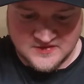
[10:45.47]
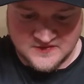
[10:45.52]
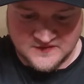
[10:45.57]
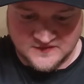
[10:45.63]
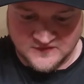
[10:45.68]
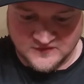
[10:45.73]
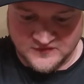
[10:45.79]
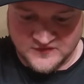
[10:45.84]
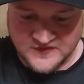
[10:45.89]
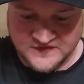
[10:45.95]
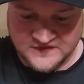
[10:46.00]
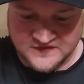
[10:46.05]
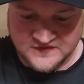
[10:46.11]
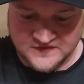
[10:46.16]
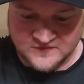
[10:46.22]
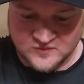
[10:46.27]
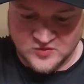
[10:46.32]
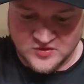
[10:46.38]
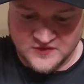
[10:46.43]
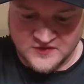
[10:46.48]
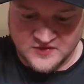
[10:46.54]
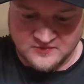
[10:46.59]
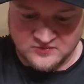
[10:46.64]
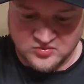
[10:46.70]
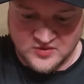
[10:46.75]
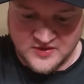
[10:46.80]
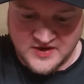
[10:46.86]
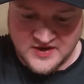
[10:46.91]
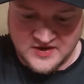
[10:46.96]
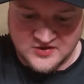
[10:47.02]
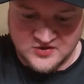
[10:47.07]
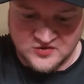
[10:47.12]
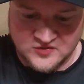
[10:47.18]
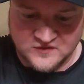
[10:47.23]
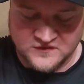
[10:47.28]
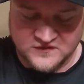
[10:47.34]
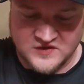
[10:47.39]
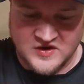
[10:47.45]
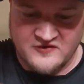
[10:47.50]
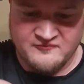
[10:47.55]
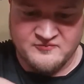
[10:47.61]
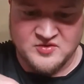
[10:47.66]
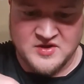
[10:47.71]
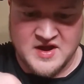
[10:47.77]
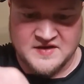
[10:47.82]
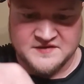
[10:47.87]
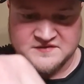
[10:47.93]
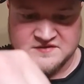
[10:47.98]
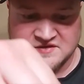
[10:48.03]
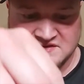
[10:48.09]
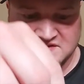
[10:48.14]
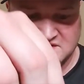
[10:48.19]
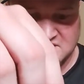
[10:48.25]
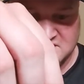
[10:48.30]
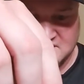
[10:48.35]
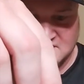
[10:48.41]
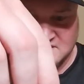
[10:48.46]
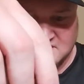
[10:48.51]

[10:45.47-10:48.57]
So this is one of their brand new soft plastics.